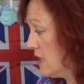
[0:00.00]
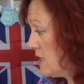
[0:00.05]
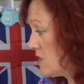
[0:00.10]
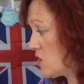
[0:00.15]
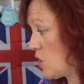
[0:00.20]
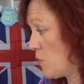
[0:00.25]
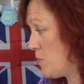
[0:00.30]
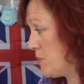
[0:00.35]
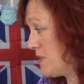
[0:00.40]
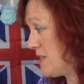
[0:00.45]

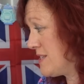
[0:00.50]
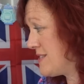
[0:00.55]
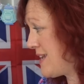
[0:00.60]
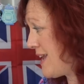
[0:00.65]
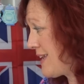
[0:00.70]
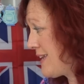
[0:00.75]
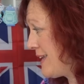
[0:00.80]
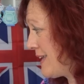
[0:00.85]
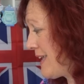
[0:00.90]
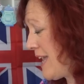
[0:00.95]
Top of the
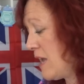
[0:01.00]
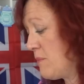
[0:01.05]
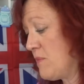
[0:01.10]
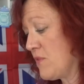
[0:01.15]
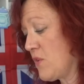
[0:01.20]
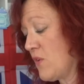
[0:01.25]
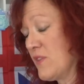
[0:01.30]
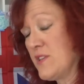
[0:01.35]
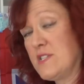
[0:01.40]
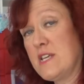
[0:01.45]
deck, again,
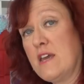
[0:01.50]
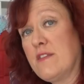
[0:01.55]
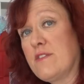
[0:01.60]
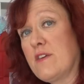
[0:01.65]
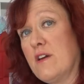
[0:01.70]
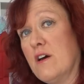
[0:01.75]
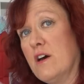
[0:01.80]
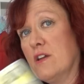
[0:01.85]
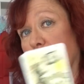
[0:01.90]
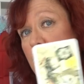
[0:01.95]
we've got the death
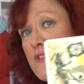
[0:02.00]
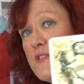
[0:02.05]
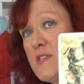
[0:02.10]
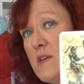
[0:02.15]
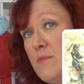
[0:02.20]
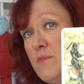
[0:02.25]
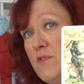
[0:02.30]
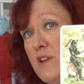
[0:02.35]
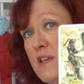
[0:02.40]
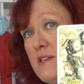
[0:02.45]
card for
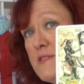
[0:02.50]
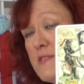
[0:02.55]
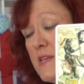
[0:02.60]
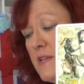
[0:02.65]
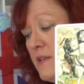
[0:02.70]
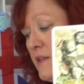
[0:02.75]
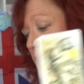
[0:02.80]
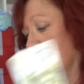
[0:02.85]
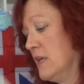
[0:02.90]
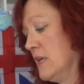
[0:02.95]
some
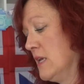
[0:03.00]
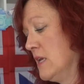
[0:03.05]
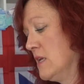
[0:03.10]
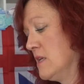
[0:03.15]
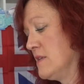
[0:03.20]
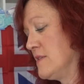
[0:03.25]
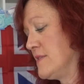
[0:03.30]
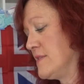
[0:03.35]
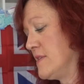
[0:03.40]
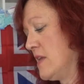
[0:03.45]
reason.
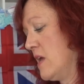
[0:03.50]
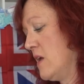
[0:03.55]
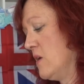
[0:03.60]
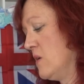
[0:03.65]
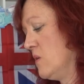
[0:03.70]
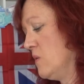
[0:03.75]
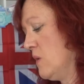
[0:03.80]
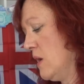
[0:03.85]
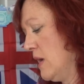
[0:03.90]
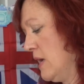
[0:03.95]

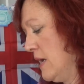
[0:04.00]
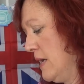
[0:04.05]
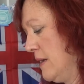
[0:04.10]
So,